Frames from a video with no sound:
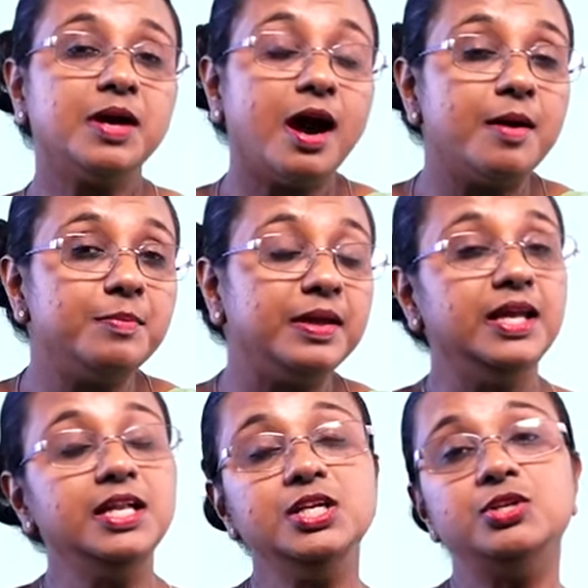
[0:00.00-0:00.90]
come
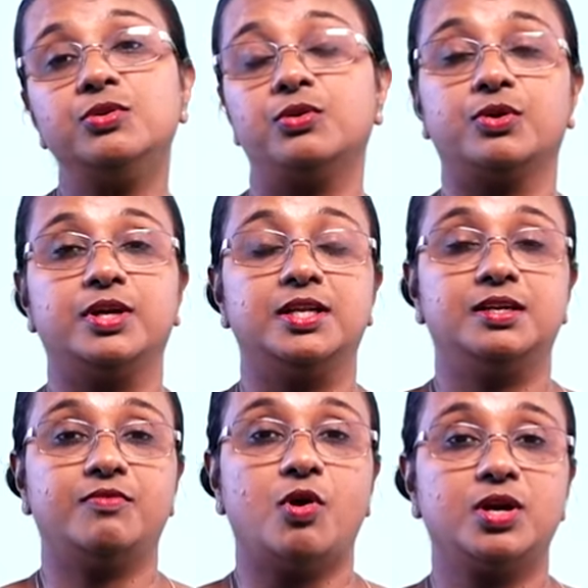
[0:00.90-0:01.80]
into coconut
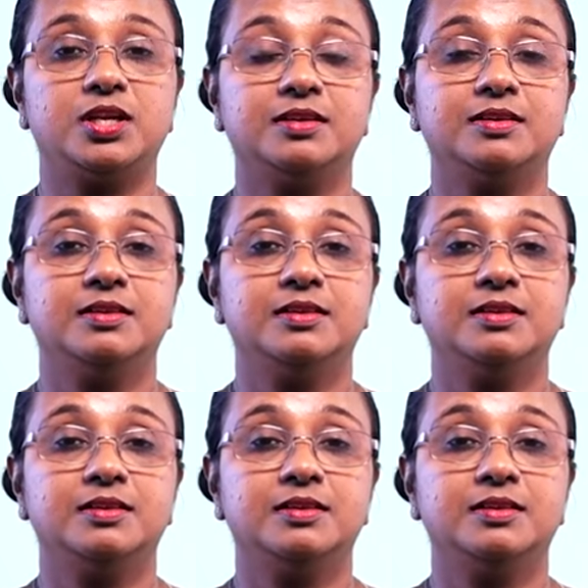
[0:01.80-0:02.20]
water?